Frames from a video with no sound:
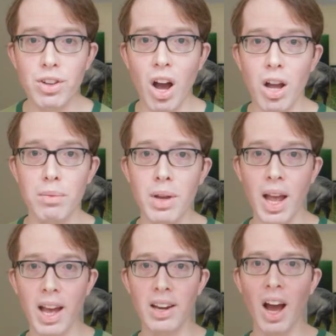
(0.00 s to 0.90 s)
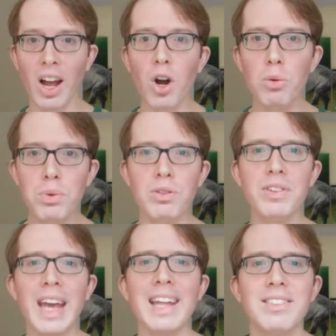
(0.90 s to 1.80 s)
your time, and I hope
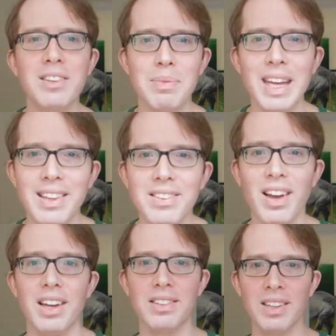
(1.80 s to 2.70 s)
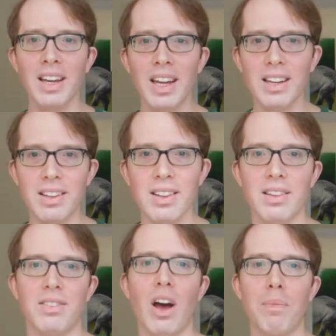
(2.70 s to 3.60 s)
you've gained some insights into
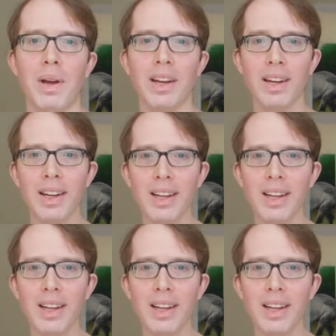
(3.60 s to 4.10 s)
this topic.